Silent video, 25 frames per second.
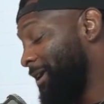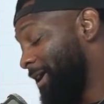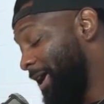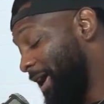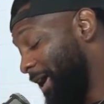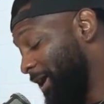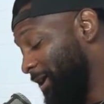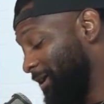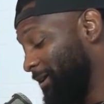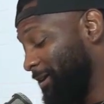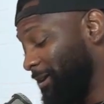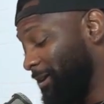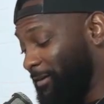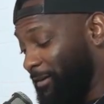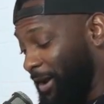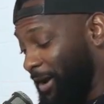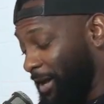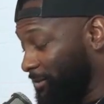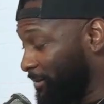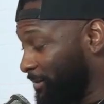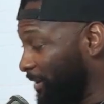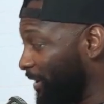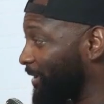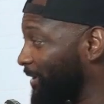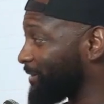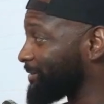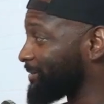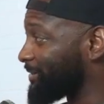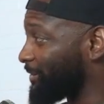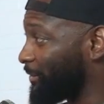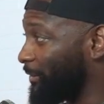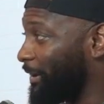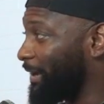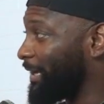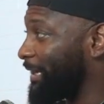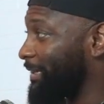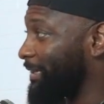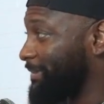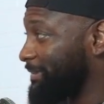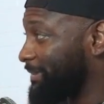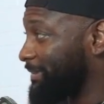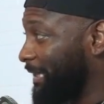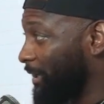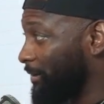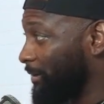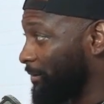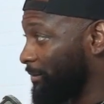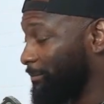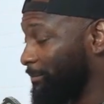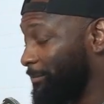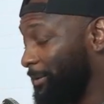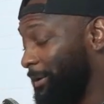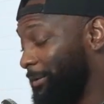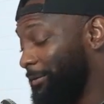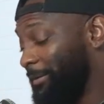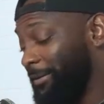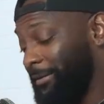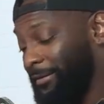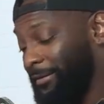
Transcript: hey, you're a great dancer, like great entertainer. Period.